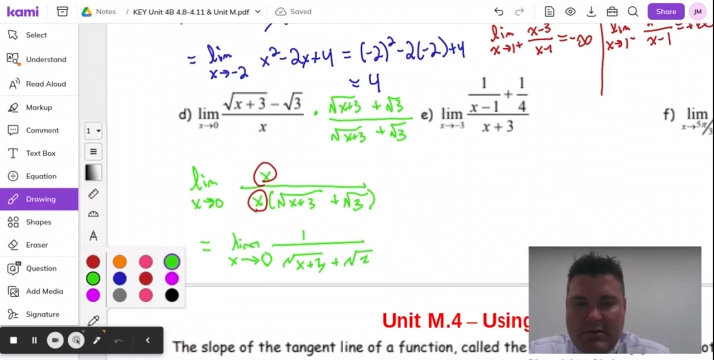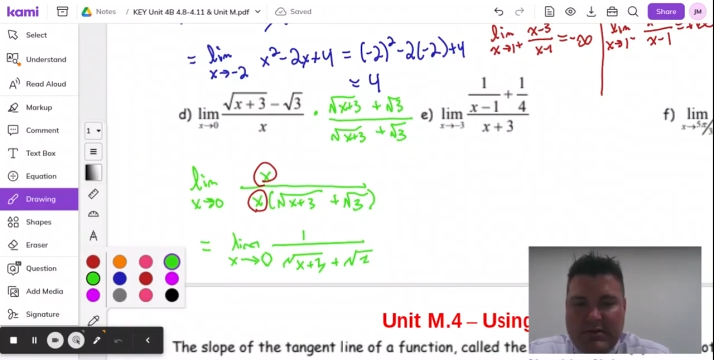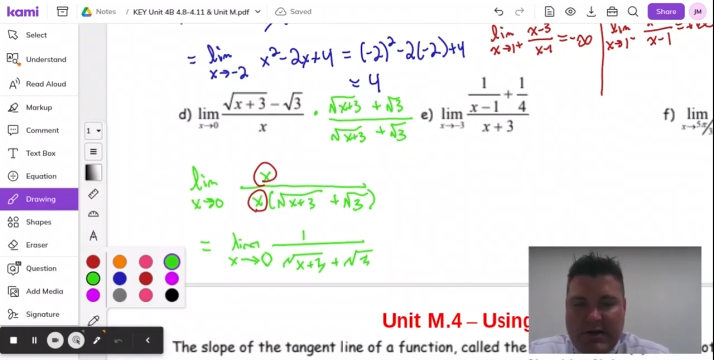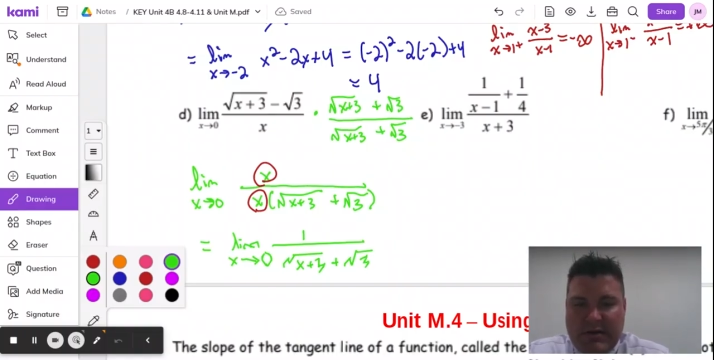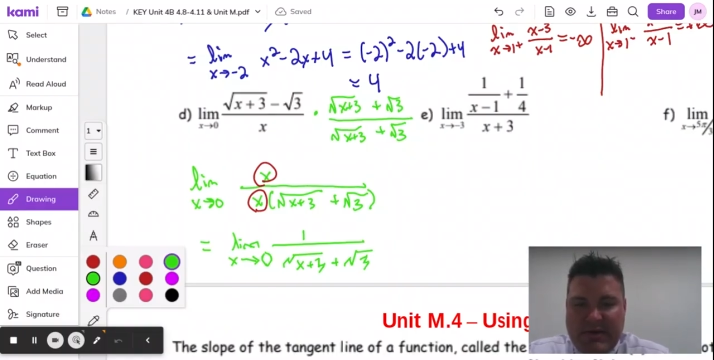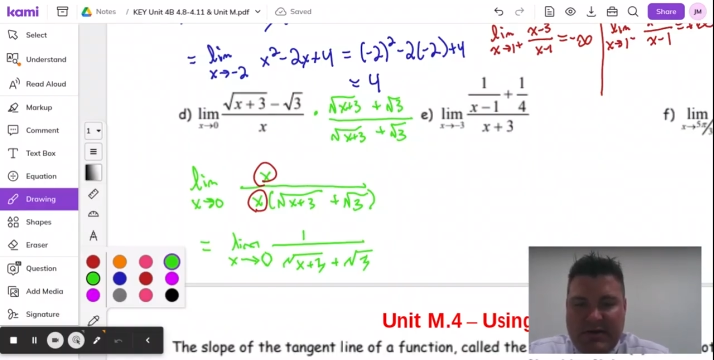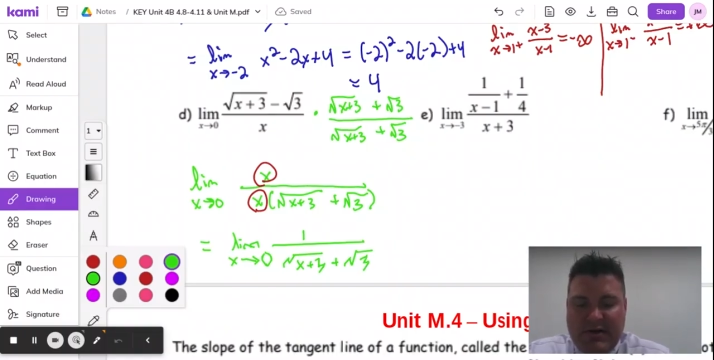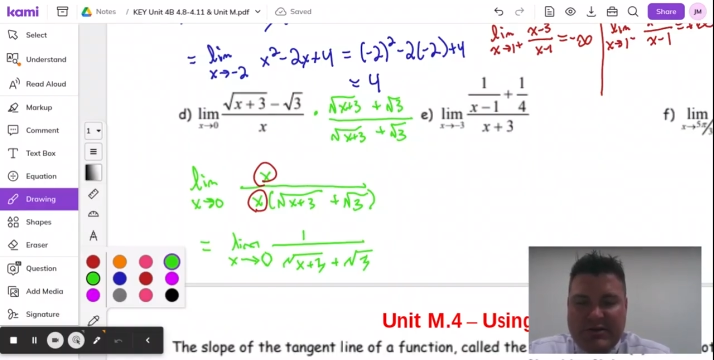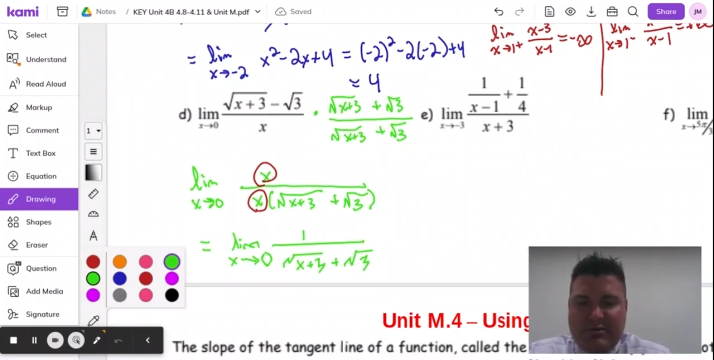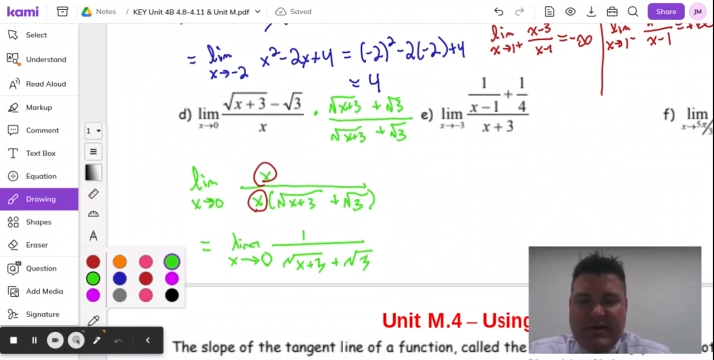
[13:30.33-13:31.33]
Sorry, my
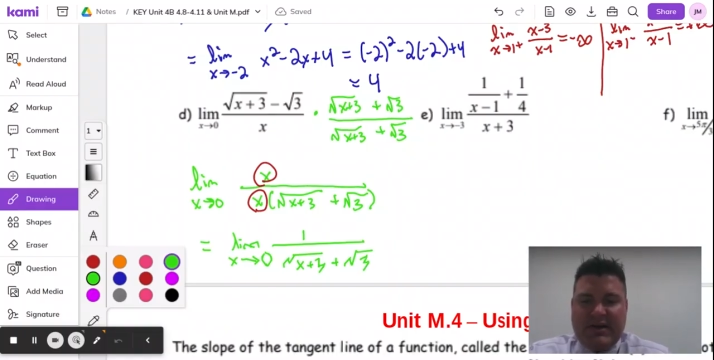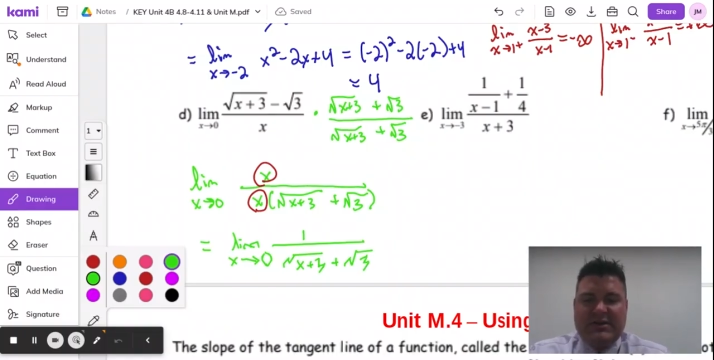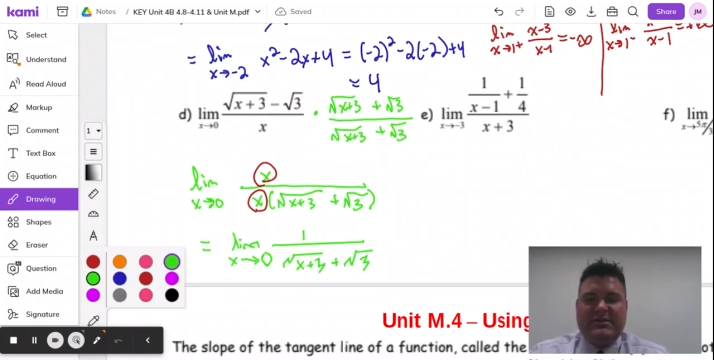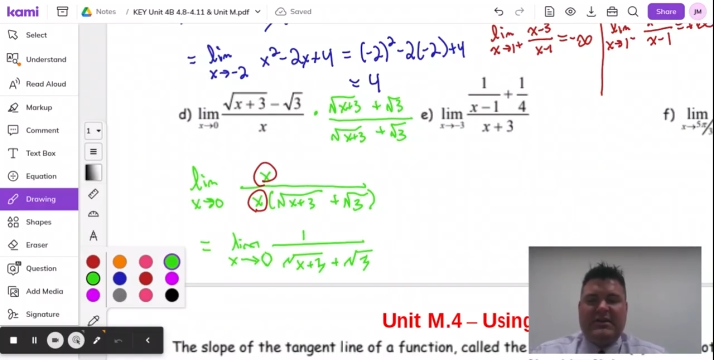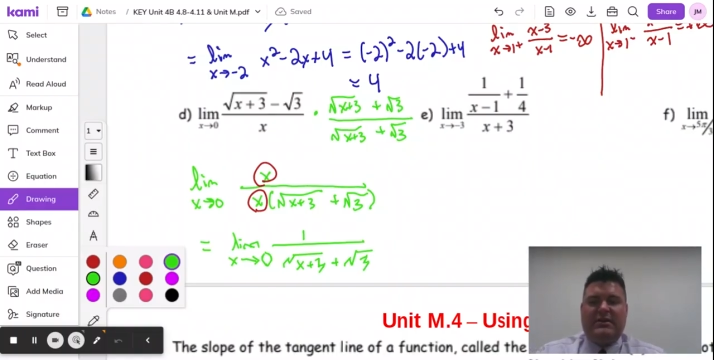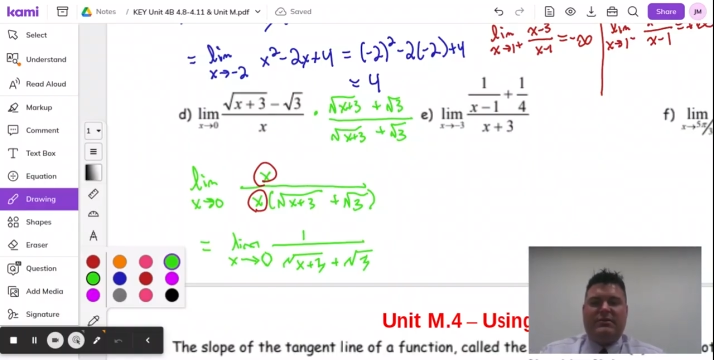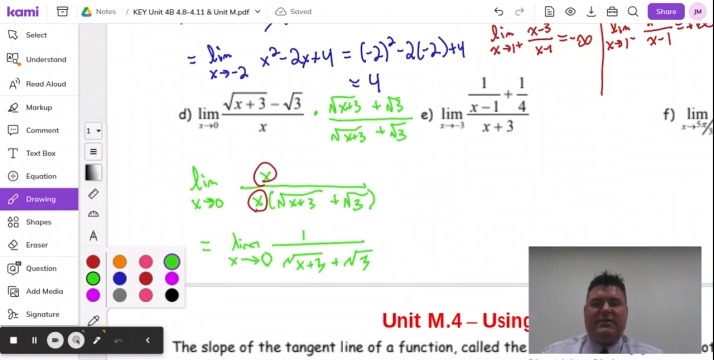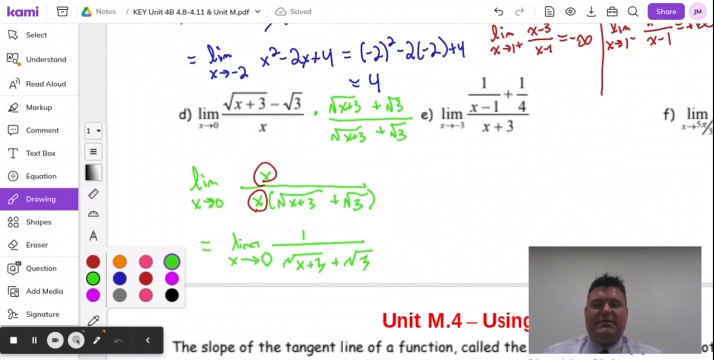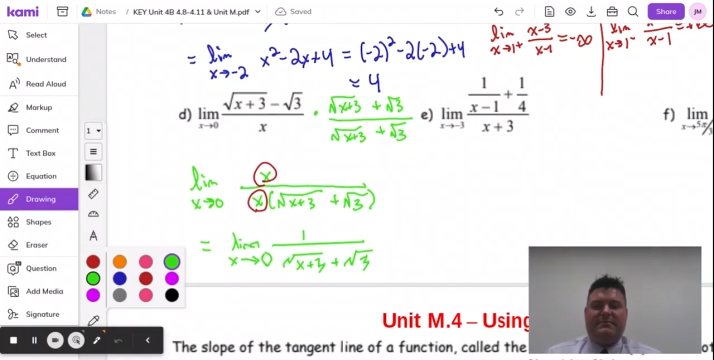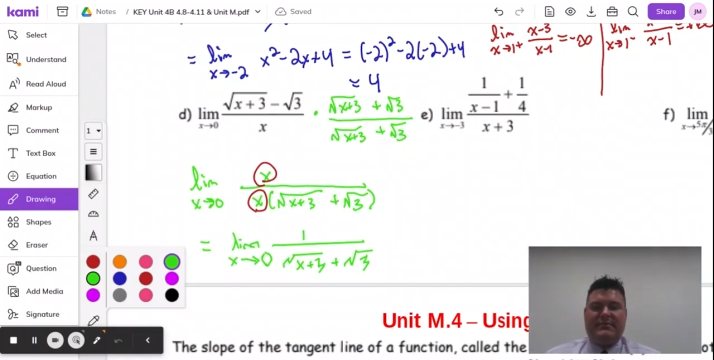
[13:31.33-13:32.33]
handwriting's so bad. I just need to do
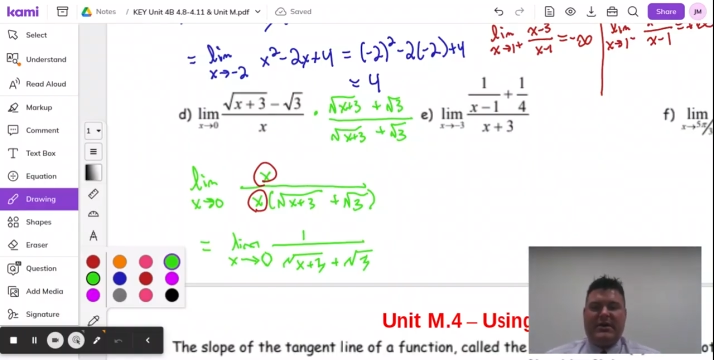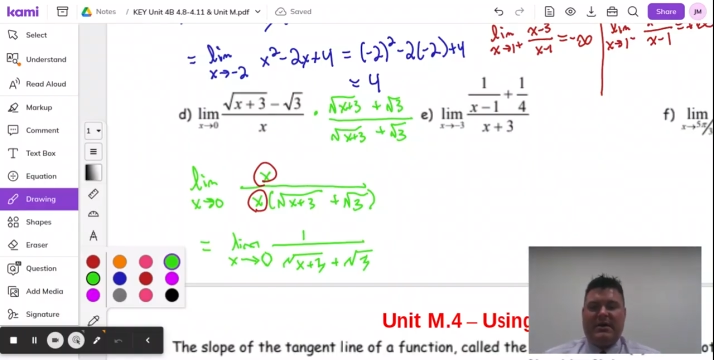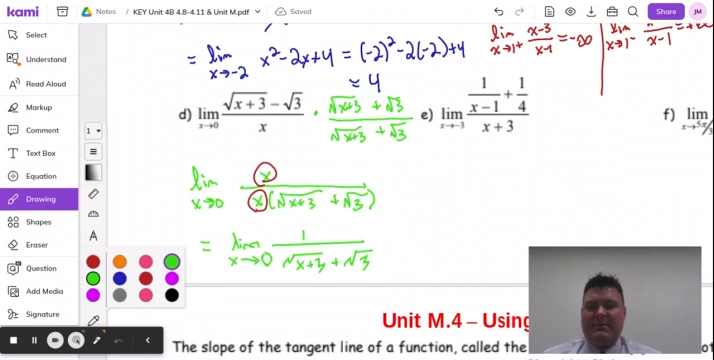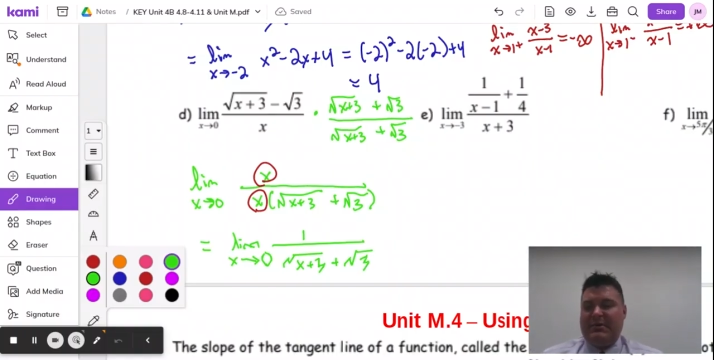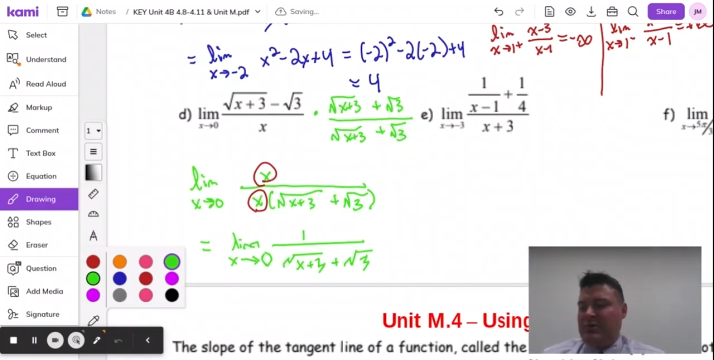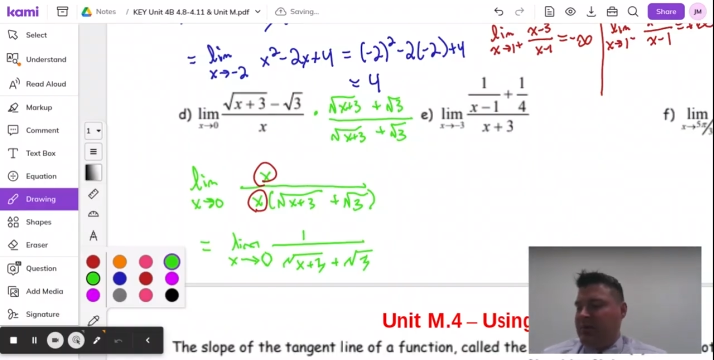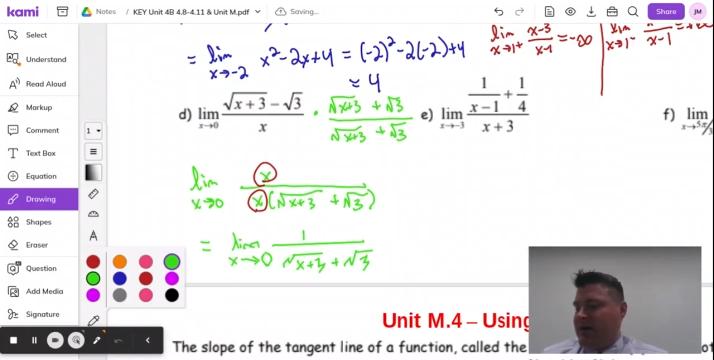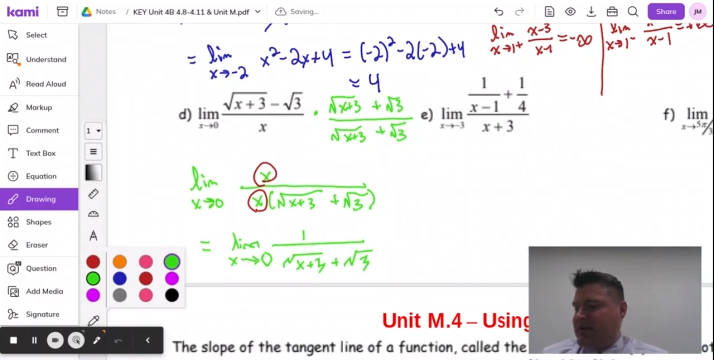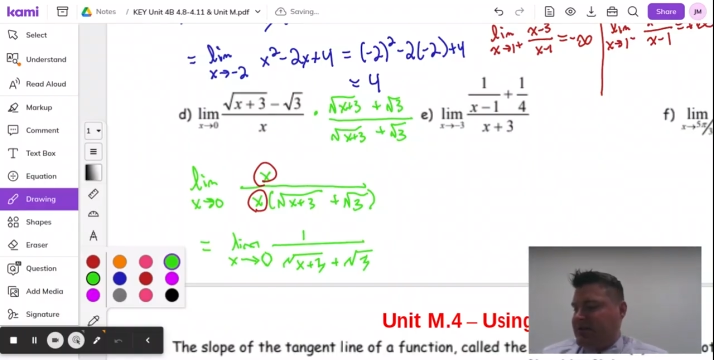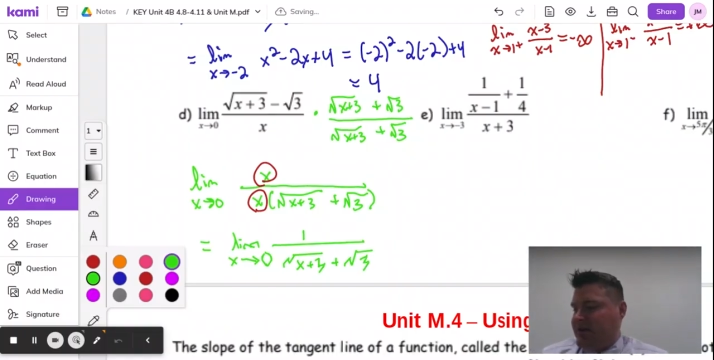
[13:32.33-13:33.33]
that. And when you plug
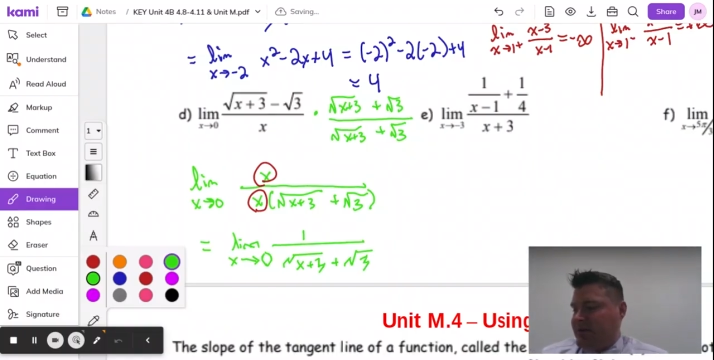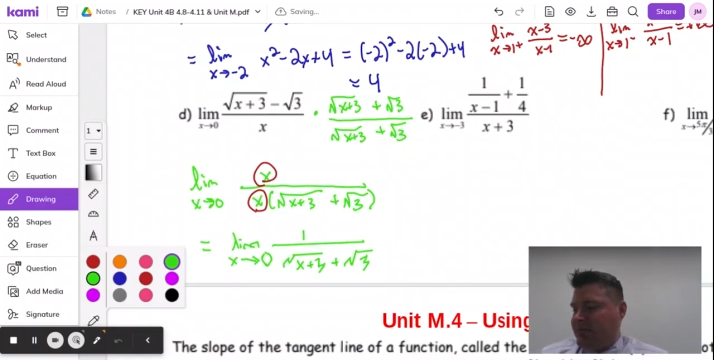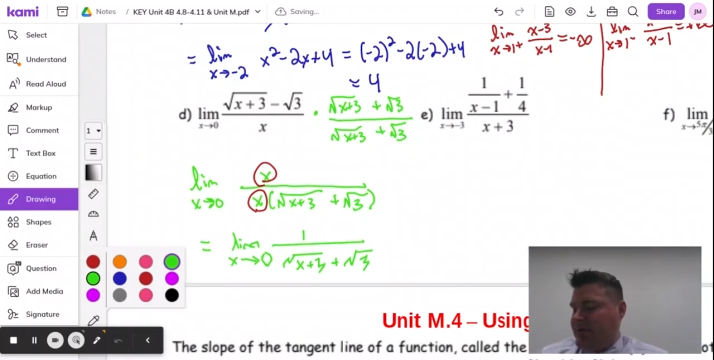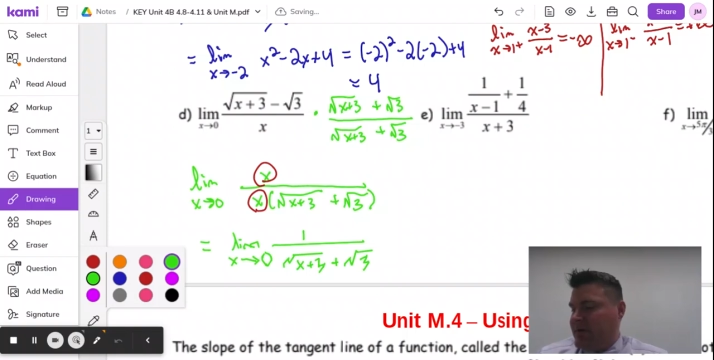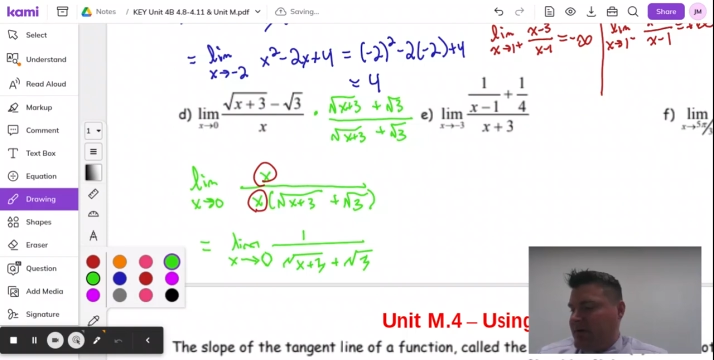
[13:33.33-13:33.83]
into 0,